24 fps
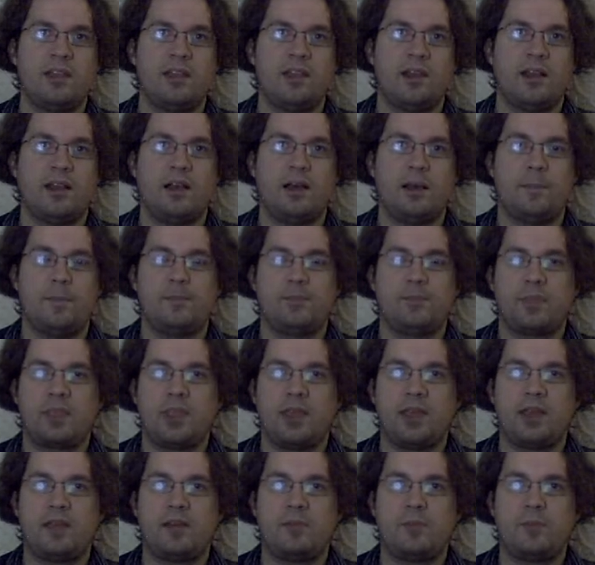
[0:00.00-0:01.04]
Um,
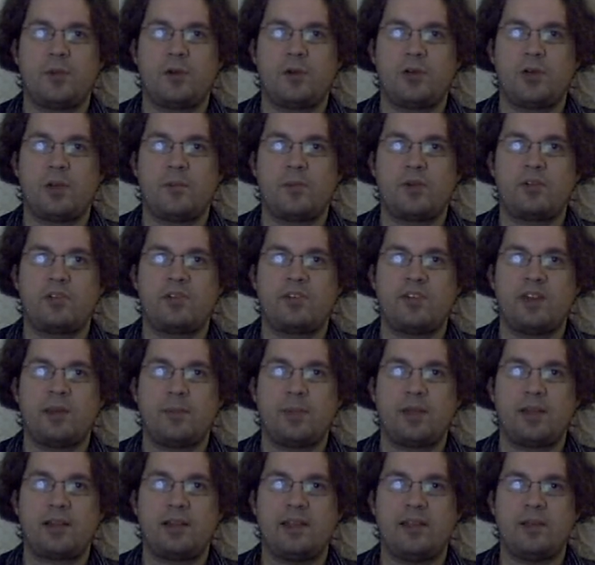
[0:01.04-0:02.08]
and programmers
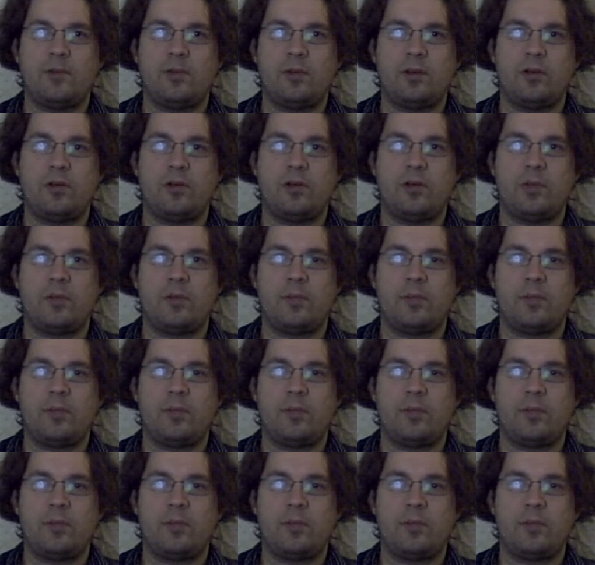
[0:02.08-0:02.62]
typically will